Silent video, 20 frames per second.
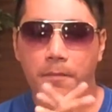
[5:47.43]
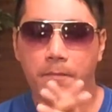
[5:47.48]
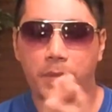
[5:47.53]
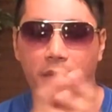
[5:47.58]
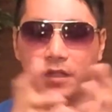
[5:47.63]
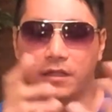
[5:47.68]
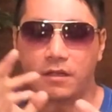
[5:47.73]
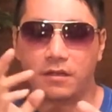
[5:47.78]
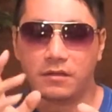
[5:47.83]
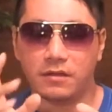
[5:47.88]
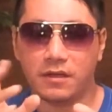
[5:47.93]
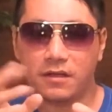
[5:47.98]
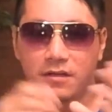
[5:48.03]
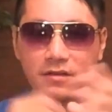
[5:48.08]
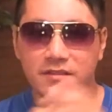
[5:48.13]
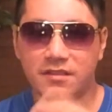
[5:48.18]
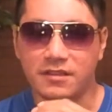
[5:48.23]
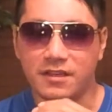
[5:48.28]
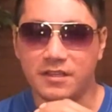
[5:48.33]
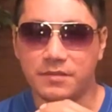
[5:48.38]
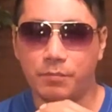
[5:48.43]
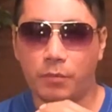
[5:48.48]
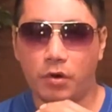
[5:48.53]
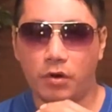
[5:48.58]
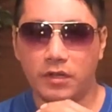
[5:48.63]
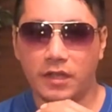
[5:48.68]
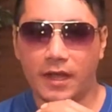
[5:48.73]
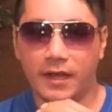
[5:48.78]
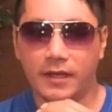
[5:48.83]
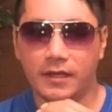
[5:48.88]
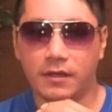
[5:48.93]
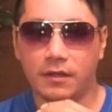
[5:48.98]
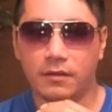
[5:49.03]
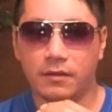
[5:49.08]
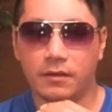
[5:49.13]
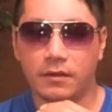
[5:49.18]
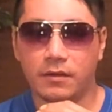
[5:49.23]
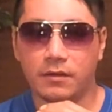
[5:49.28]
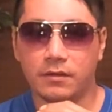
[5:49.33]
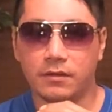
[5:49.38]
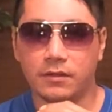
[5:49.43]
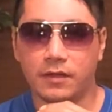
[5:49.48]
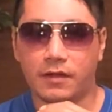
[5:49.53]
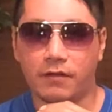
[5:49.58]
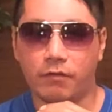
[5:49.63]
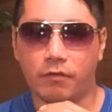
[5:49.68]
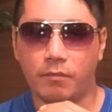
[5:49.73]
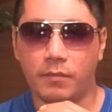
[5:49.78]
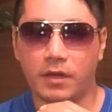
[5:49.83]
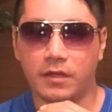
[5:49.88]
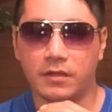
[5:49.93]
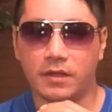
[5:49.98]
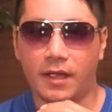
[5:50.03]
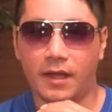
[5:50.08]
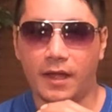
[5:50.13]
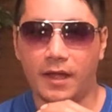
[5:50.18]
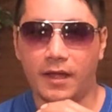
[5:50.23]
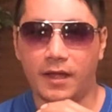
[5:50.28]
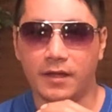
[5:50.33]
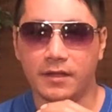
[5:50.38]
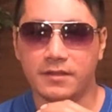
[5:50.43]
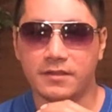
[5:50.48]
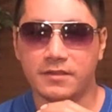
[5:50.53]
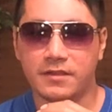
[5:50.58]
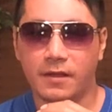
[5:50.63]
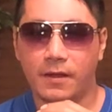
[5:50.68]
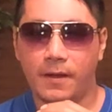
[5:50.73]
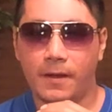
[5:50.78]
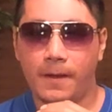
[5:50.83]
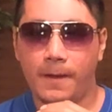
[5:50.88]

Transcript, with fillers: But in this, it's more like the government has